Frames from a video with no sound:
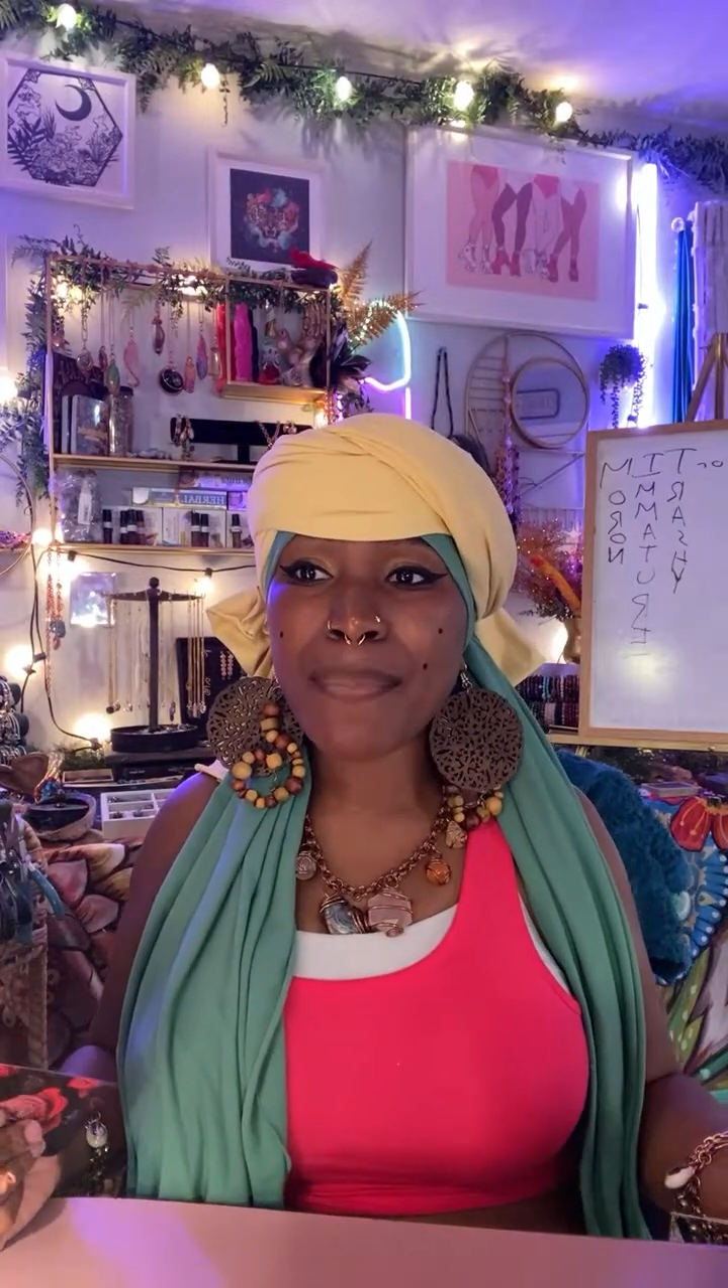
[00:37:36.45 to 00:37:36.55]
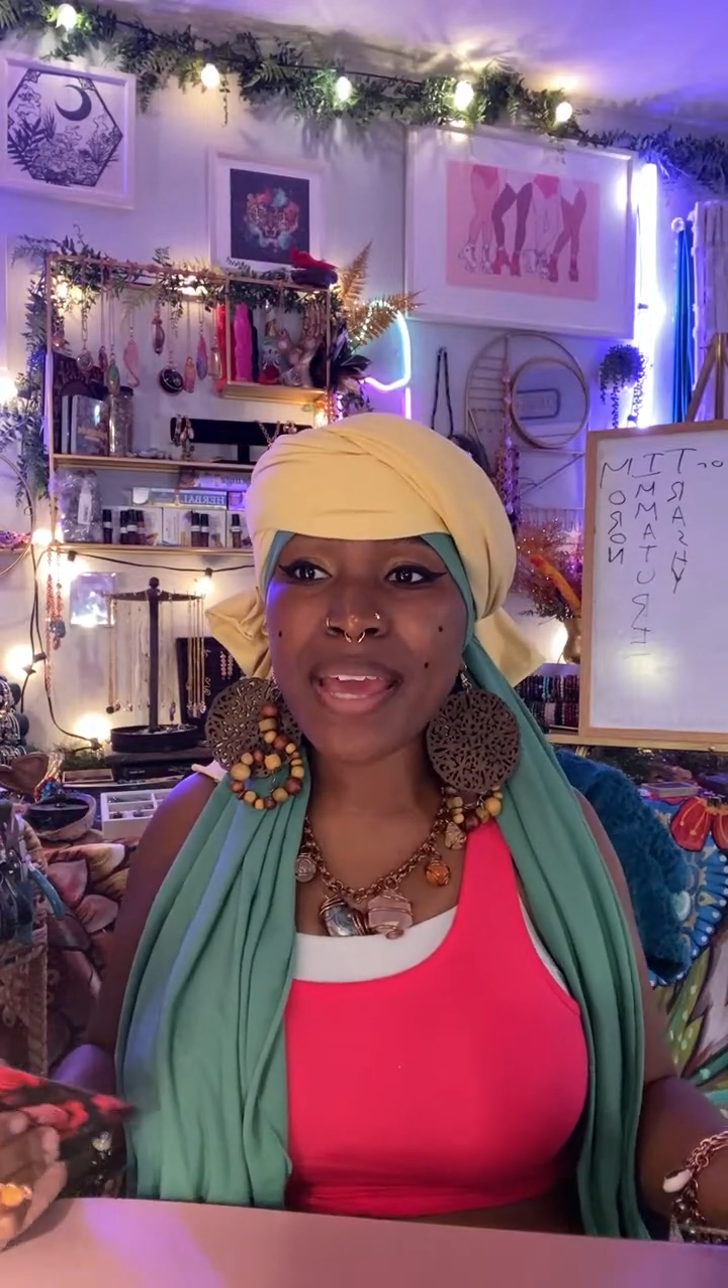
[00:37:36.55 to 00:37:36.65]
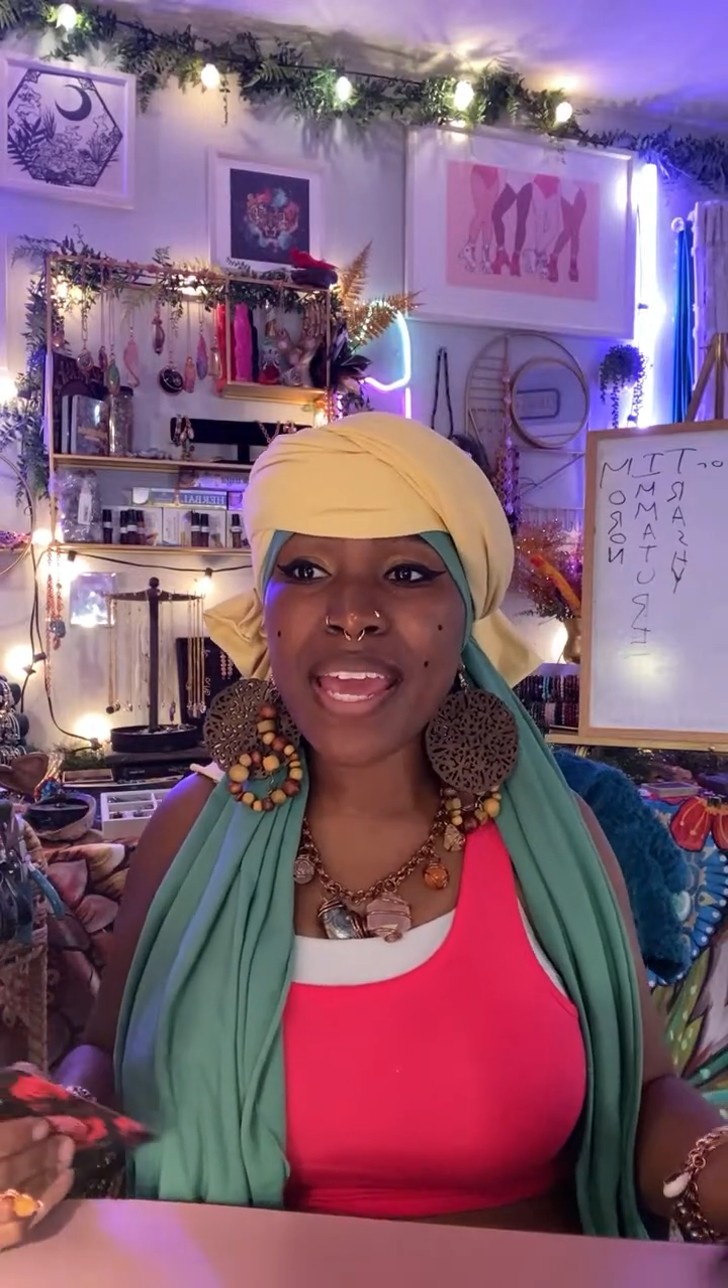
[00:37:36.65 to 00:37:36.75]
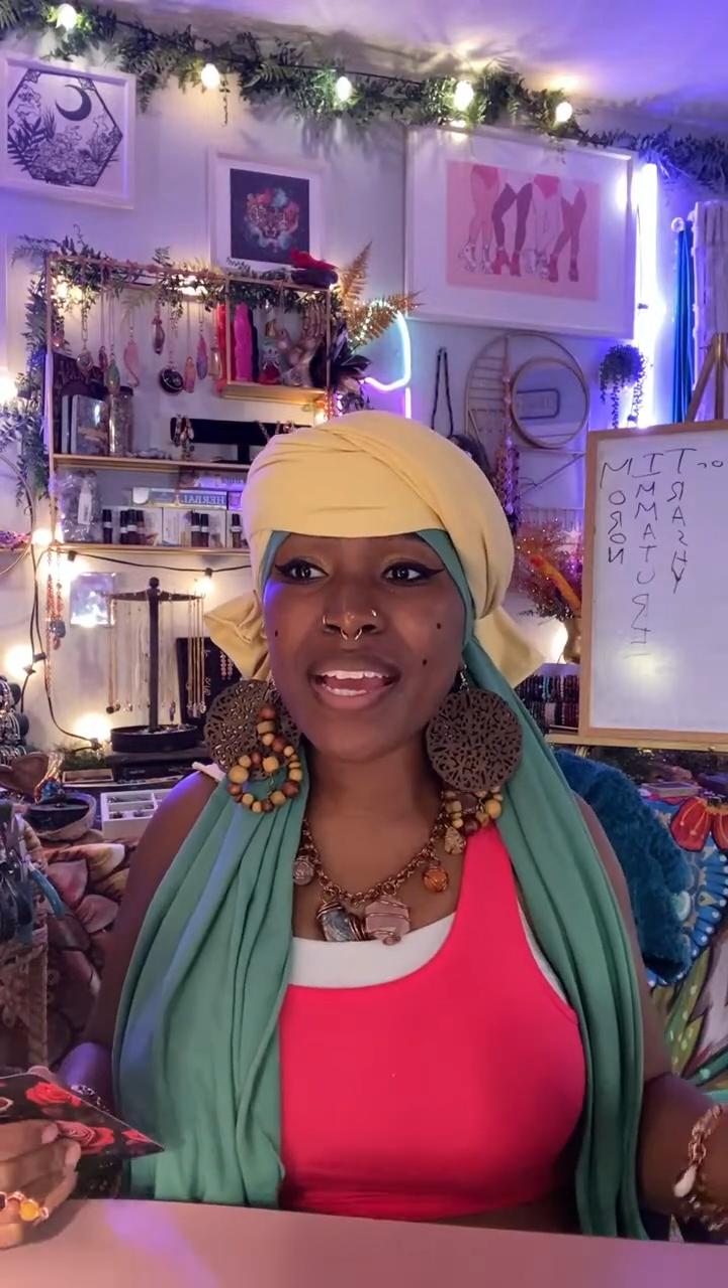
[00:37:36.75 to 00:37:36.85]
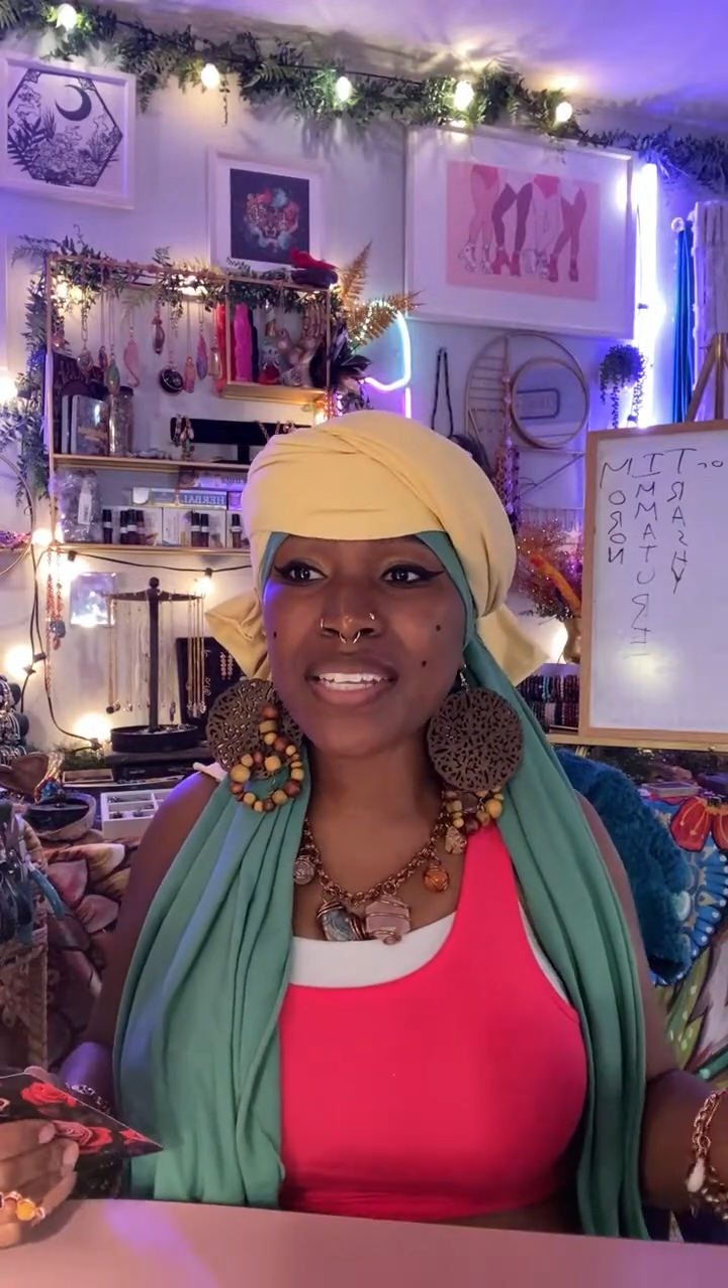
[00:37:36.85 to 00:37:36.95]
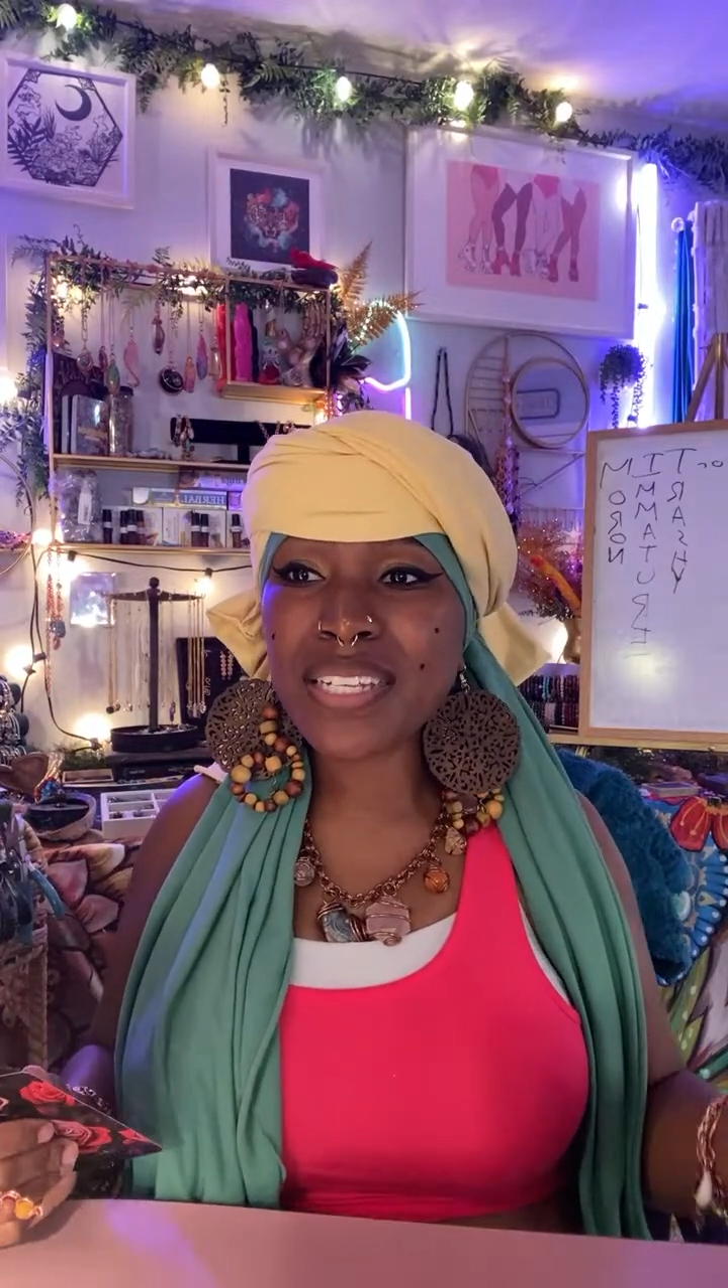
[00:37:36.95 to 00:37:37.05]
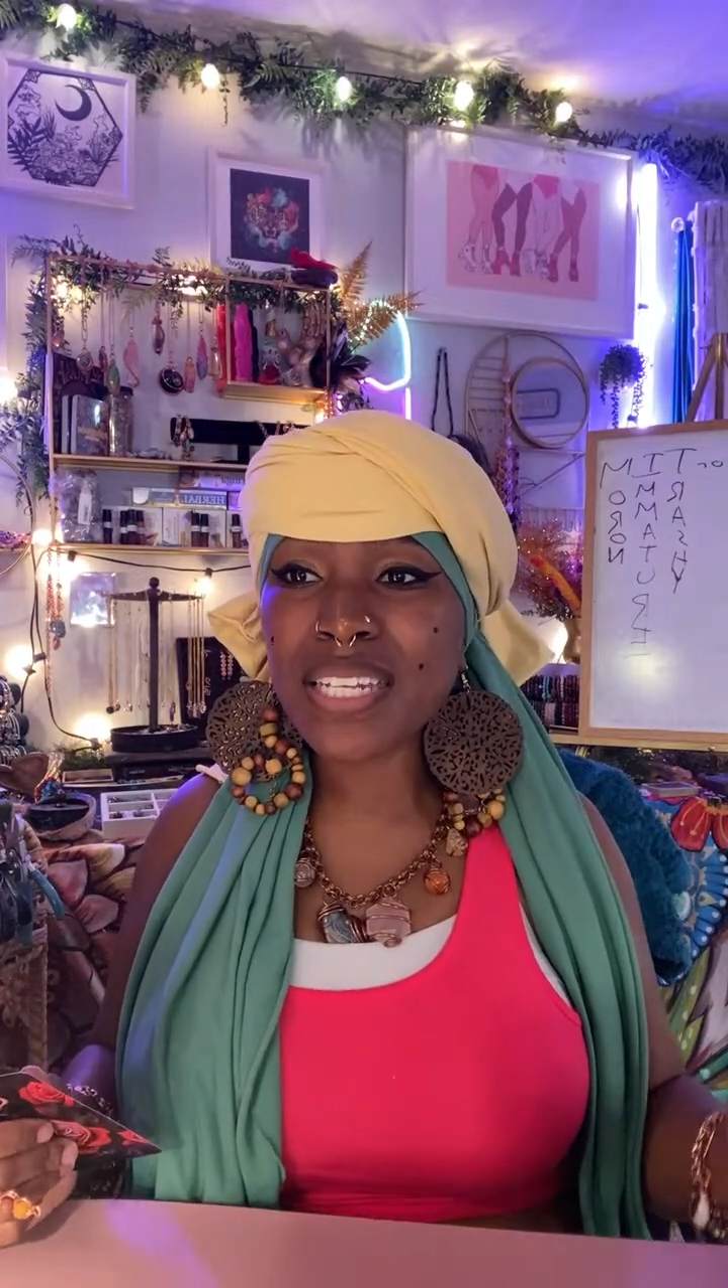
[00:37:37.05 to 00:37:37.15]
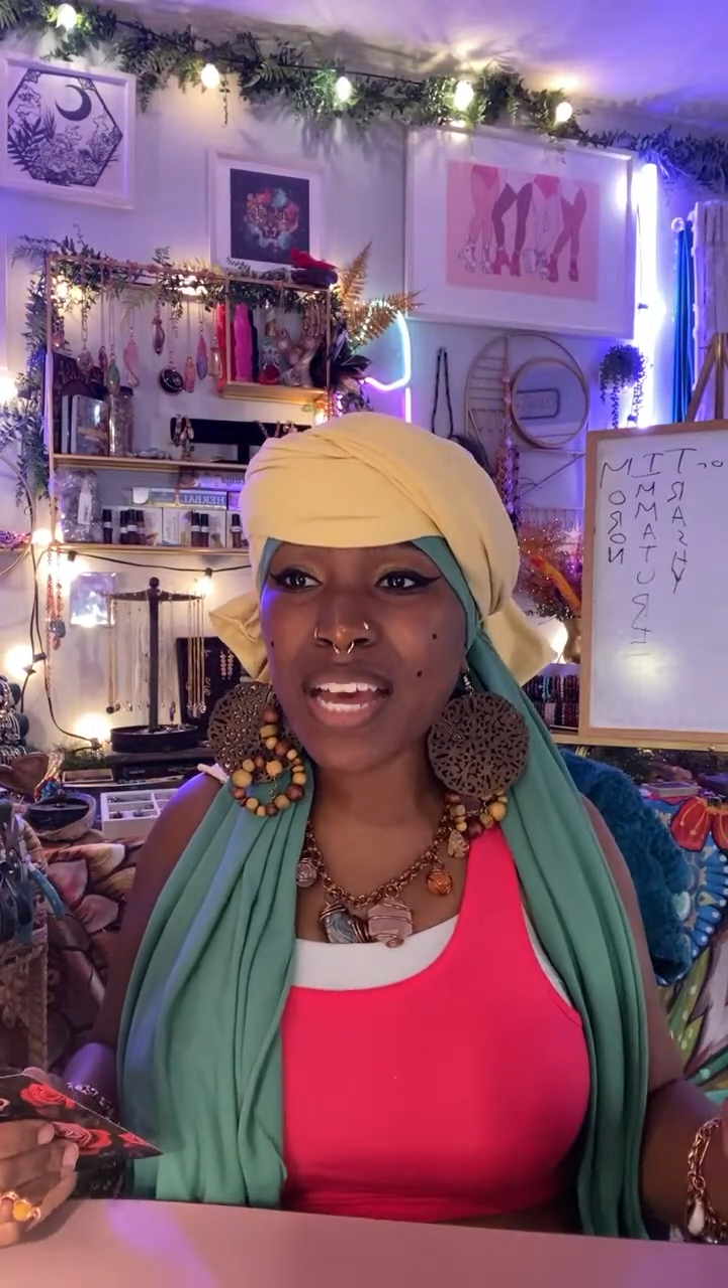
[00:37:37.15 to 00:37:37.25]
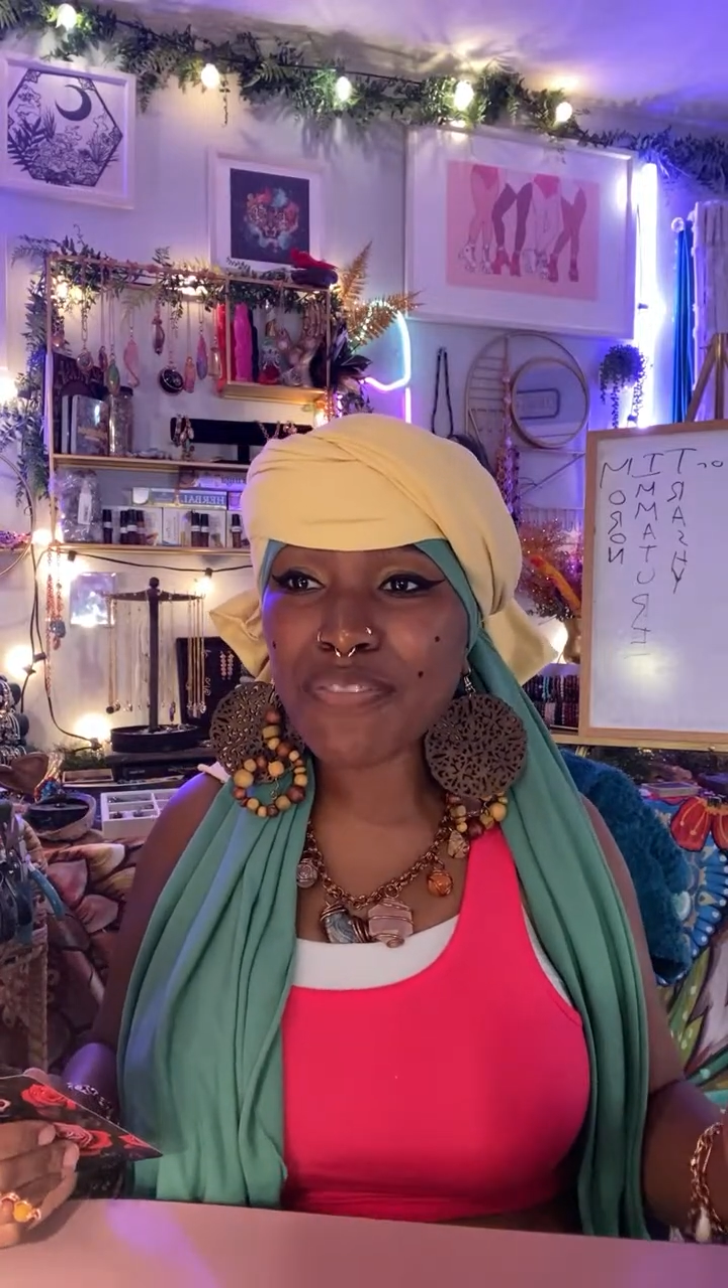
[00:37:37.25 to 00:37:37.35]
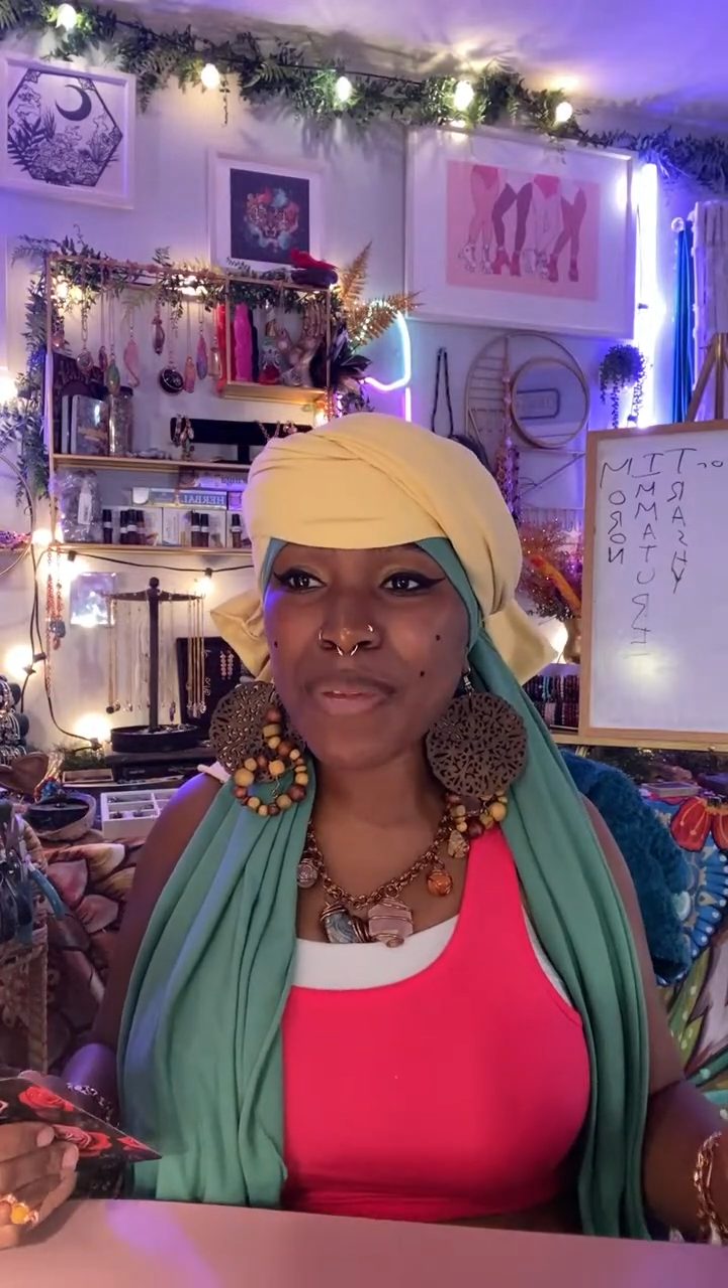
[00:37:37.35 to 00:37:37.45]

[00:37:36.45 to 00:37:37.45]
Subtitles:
my head because he loved